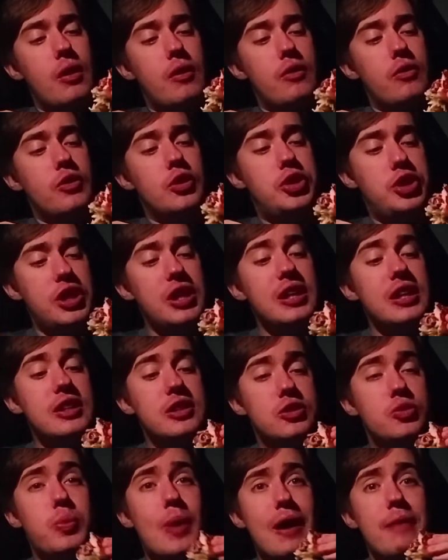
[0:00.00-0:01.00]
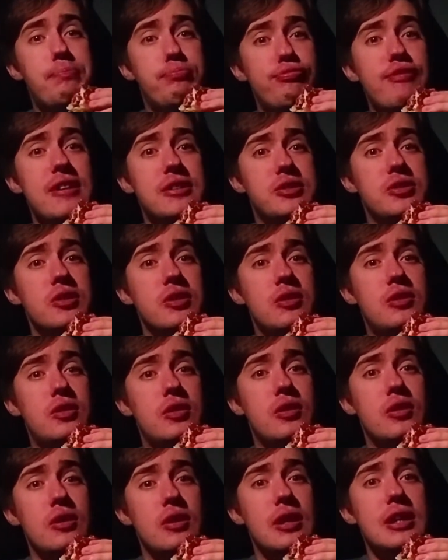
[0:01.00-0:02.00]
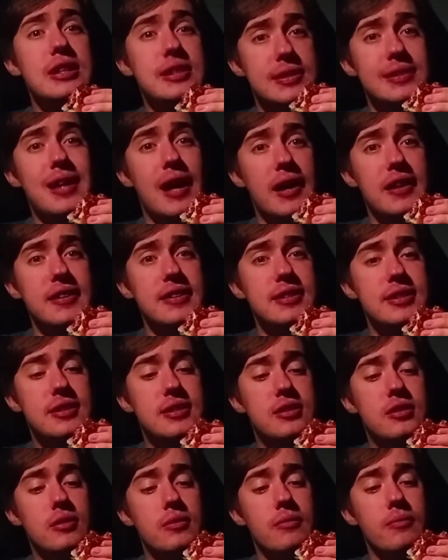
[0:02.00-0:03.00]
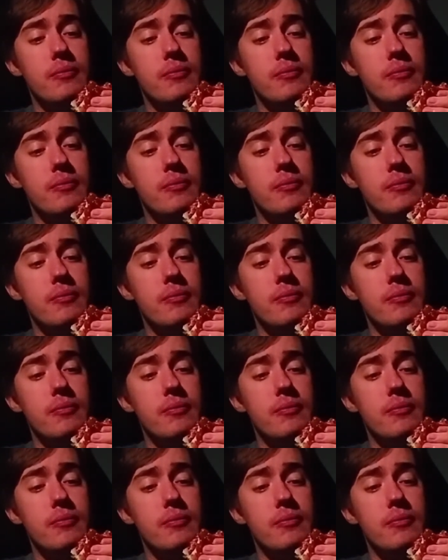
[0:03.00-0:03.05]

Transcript: The cheese, where present, is nice.